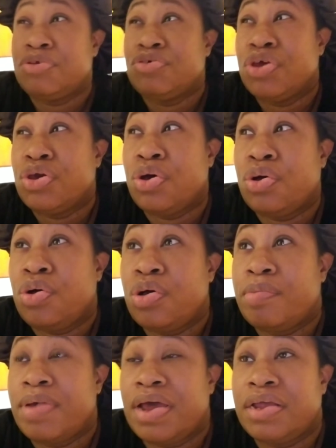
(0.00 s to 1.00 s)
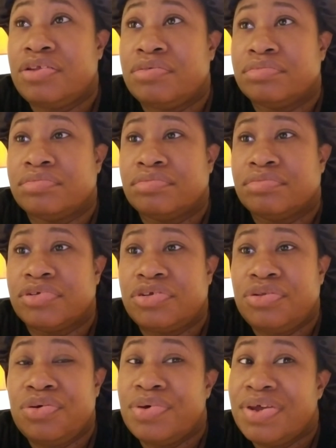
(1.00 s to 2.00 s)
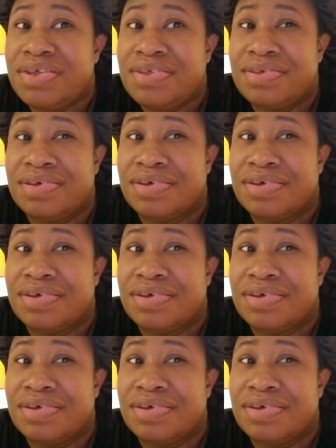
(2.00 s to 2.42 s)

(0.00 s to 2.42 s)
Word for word: you can go on my stories,